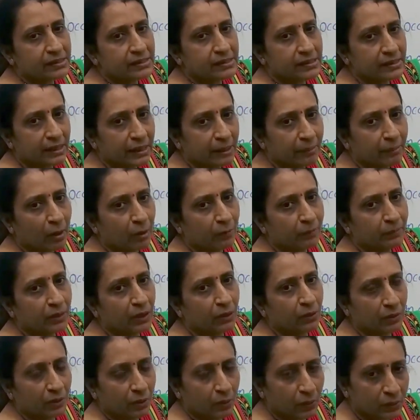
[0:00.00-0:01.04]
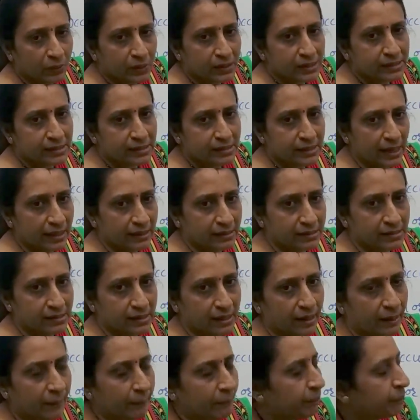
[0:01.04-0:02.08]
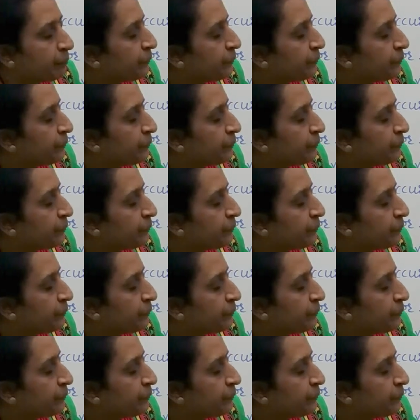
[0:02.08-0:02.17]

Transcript: scheme of the whole stanza,